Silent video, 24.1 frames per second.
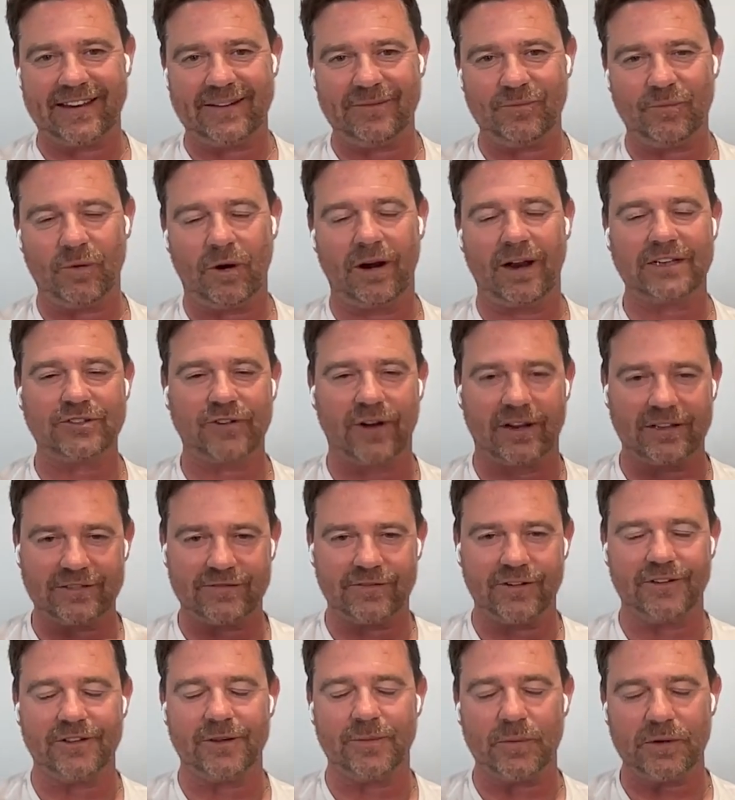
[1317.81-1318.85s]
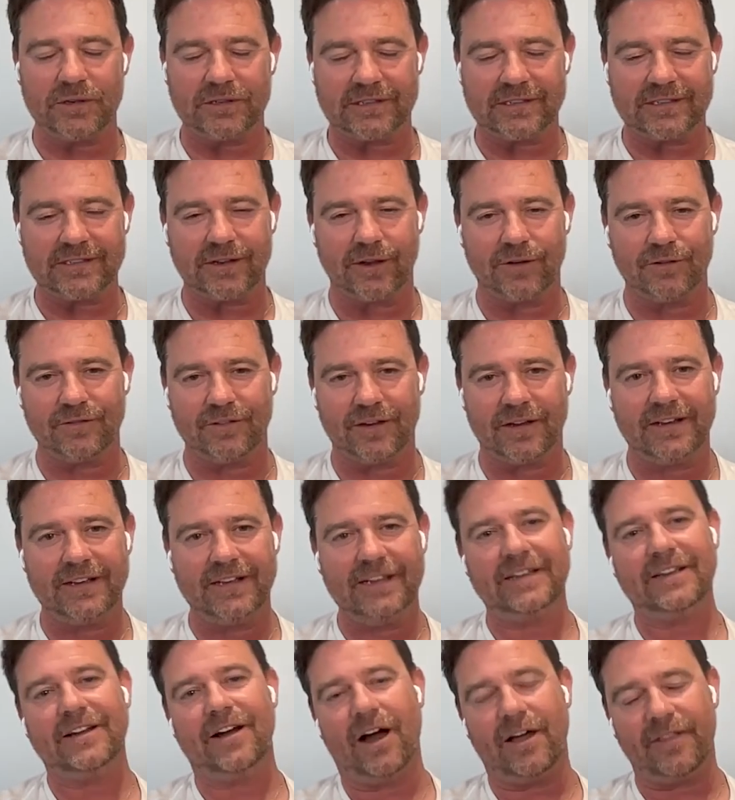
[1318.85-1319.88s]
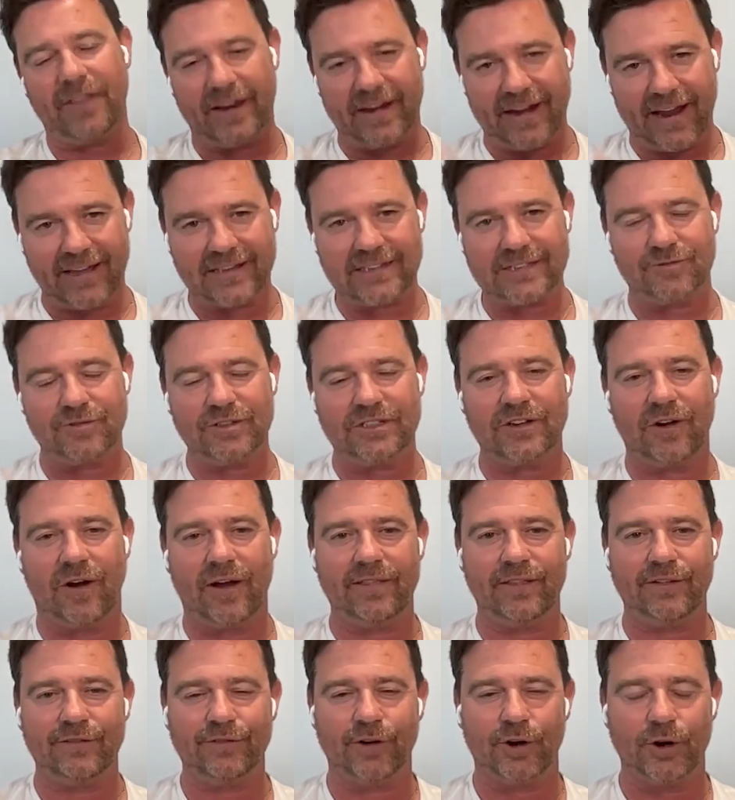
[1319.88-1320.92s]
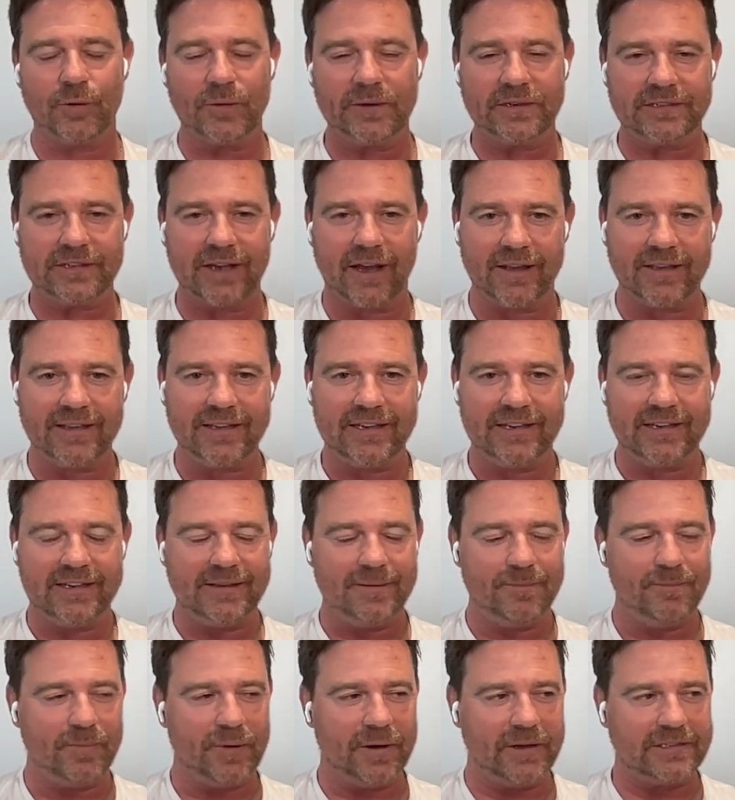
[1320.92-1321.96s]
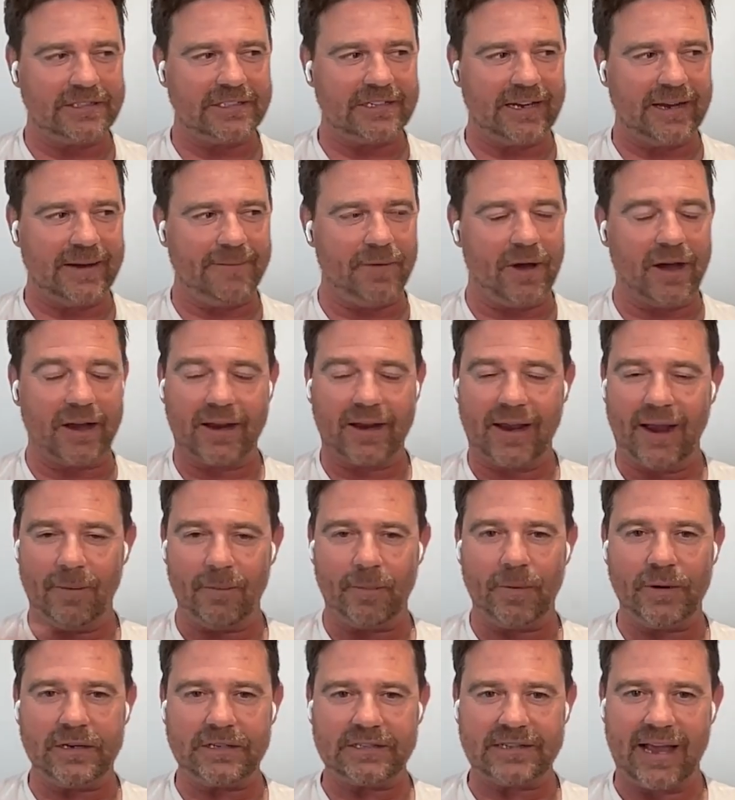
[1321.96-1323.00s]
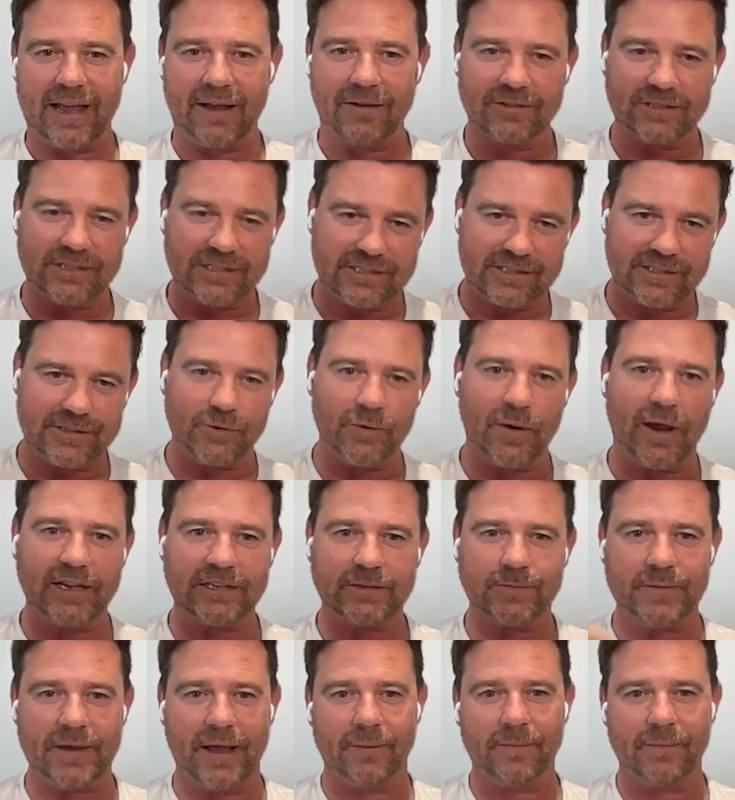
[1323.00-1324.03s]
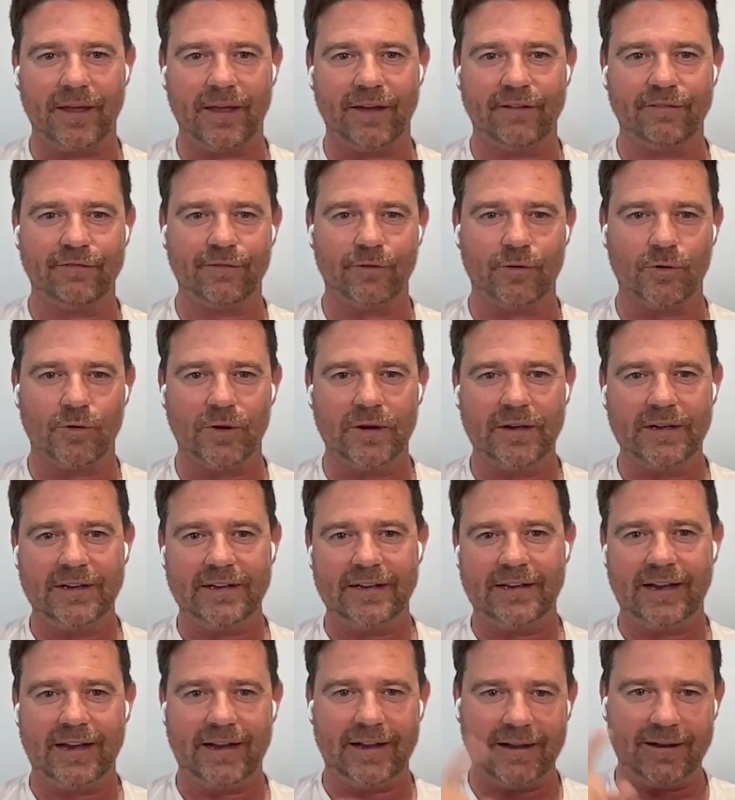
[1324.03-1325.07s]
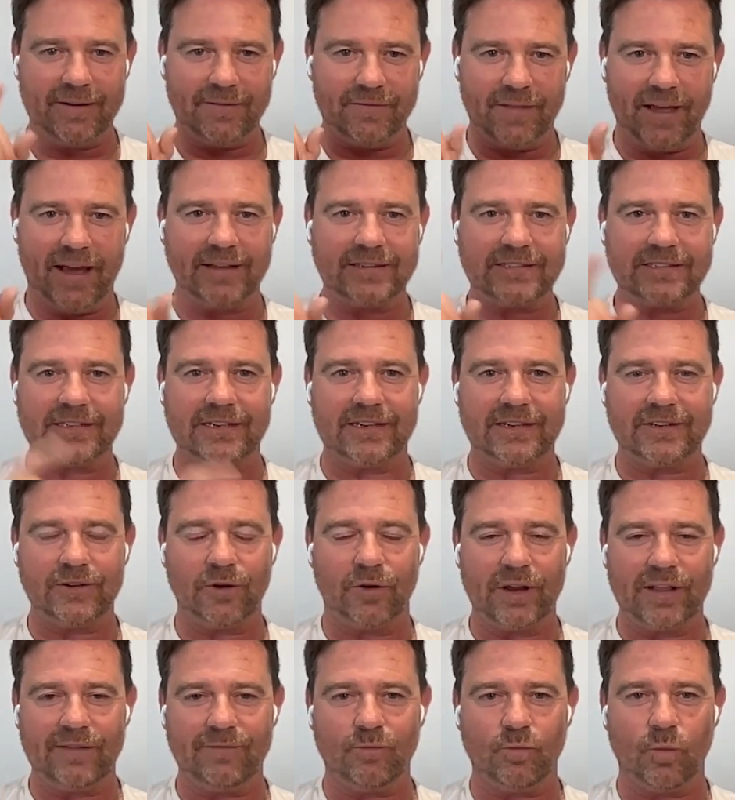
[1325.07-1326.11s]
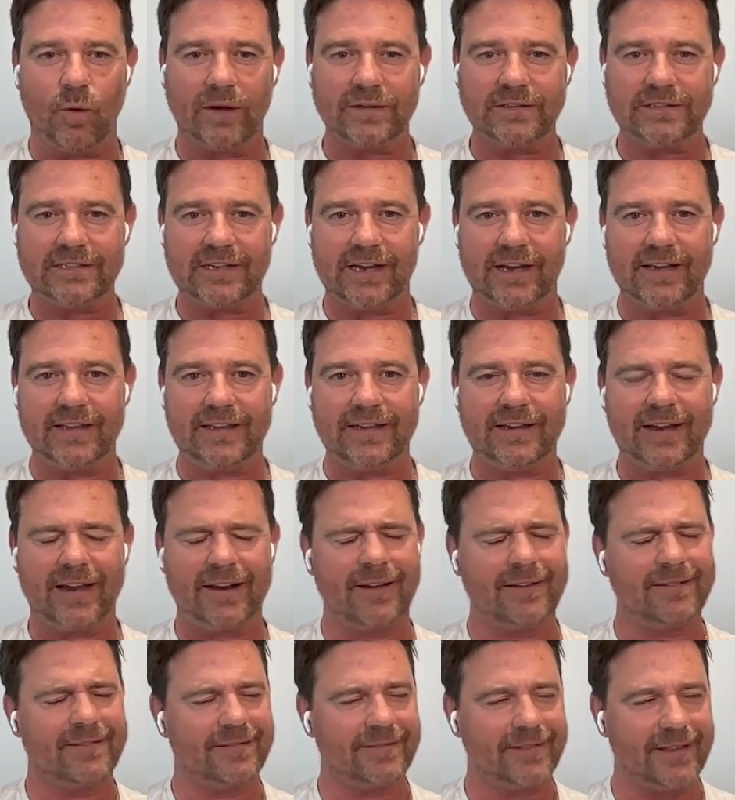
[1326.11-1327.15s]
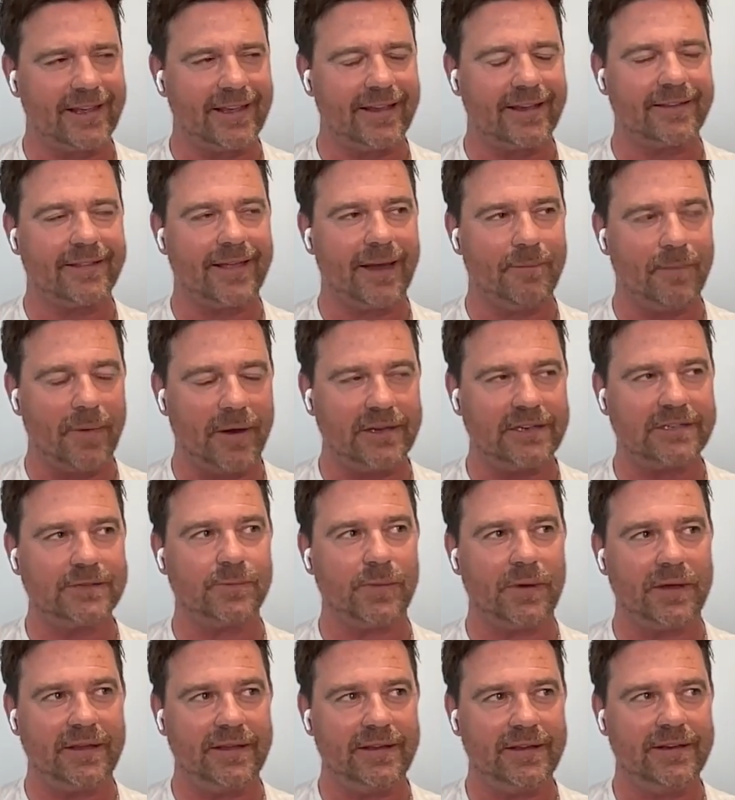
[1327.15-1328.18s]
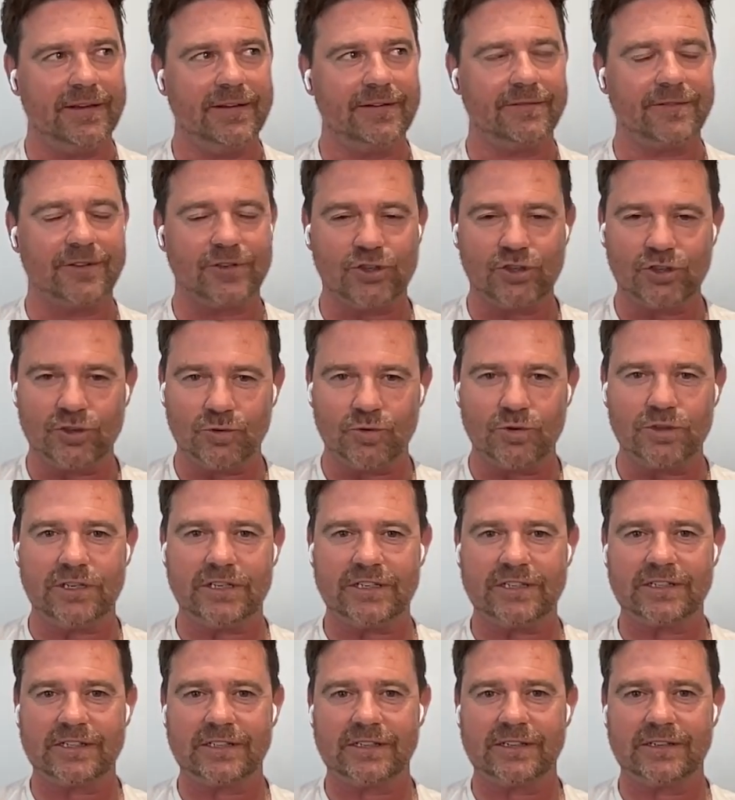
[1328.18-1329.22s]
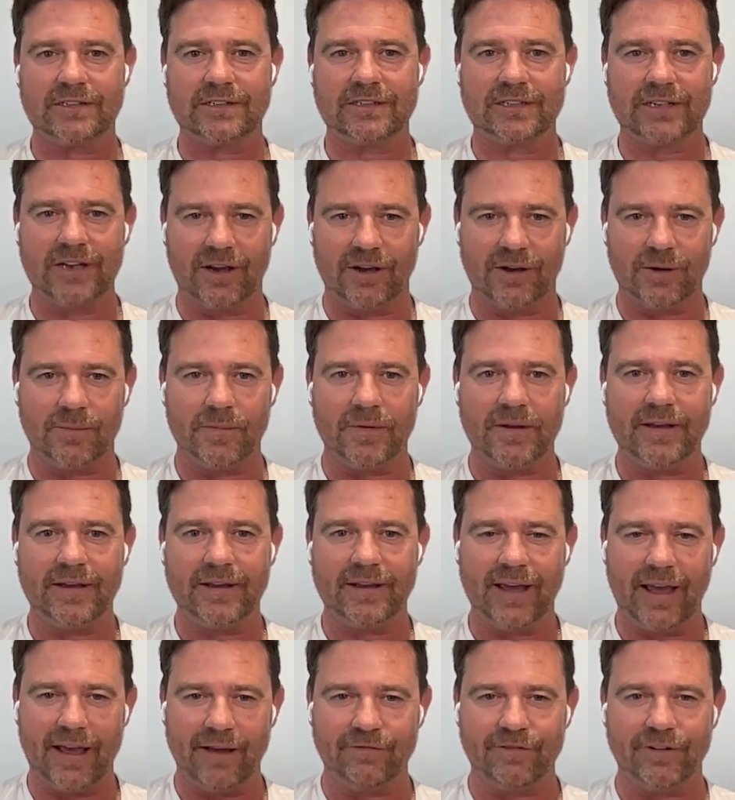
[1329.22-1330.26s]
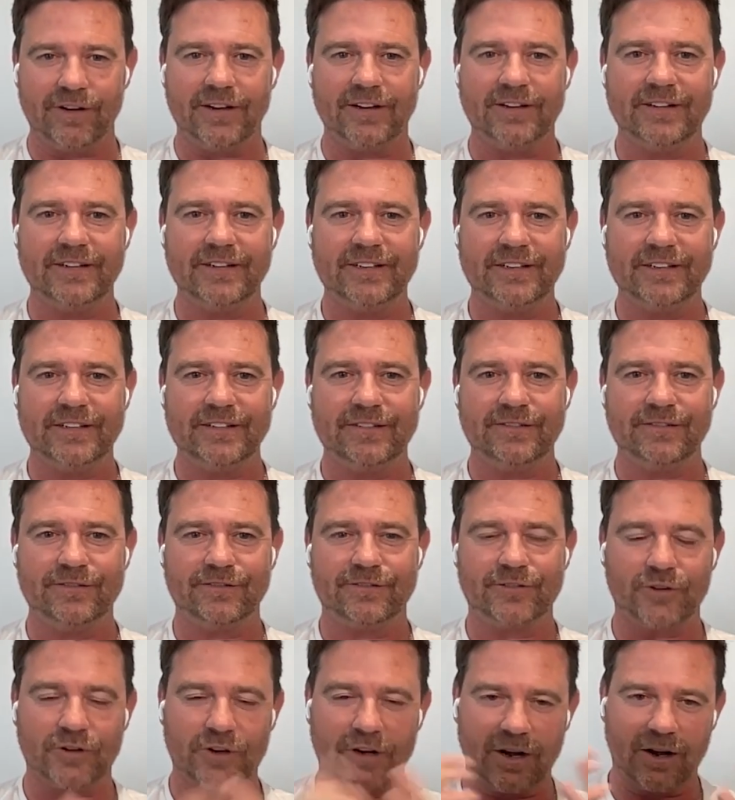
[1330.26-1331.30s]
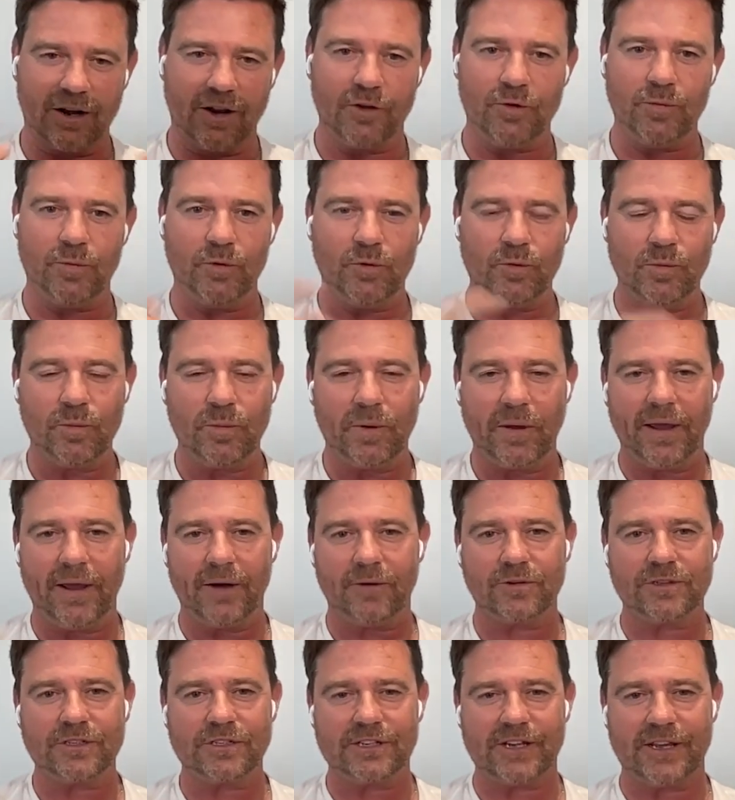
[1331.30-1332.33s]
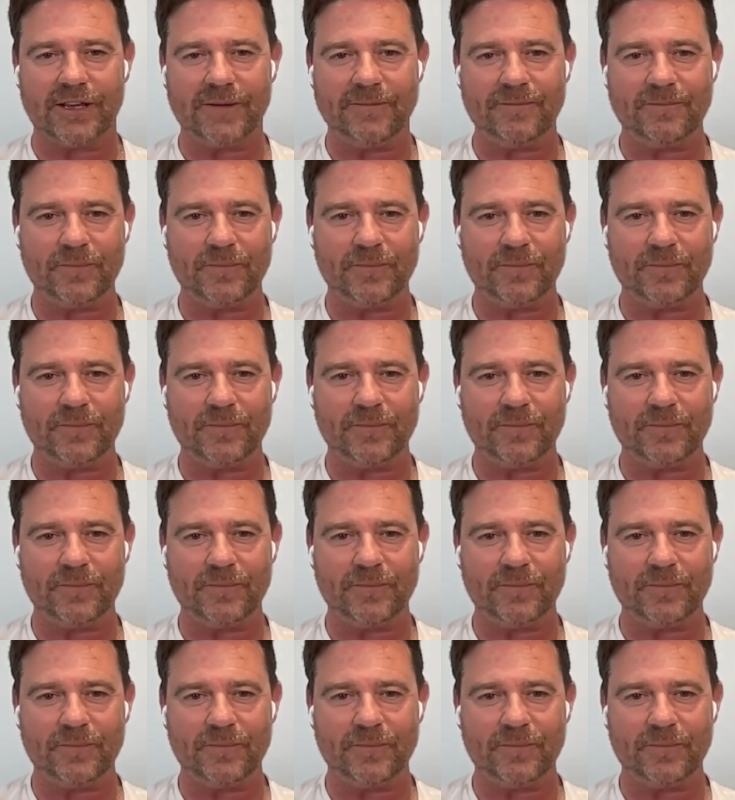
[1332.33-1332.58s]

while I okay. transferred the business over. I then had to resign the following day. But uh, Companies House, it still has me up for uh, that uh, not even one day. I think that makes me the shortest term ever for a global PLC.